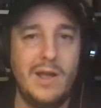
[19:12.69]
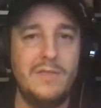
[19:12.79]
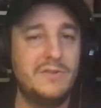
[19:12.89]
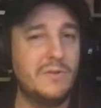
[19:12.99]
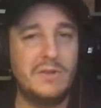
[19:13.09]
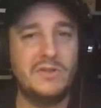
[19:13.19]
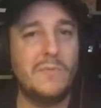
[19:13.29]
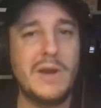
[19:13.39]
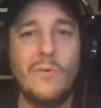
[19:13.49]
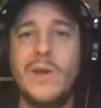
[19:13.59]
there's only so
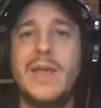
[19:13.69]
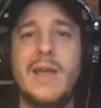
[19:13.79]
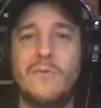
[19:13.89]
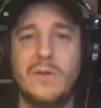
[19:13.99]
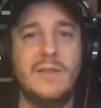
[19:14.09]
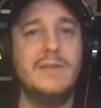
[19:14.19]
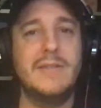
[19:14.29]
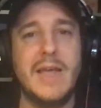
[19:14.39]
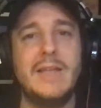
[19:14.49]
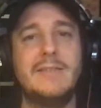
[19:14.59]
many weekend release
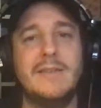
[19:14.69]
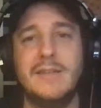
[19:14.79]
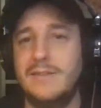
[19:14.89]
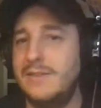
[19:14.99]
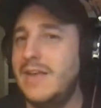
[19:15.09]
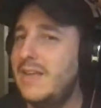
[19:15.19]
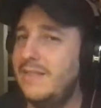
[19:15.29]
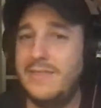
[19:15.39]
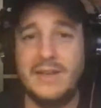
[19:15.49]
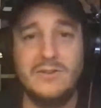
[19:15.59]
dates, and
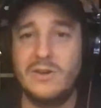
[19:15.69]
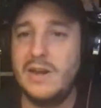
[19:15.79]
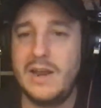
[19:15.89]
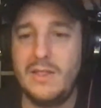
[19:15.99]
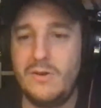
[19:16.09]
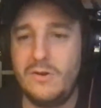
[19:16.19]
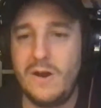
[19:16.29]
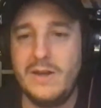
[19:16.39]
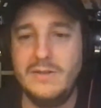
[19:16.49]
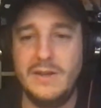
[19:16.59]
things are going to get a little
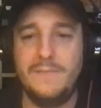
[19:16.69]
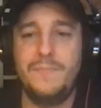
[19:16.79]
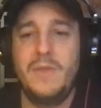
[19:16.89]
crazy.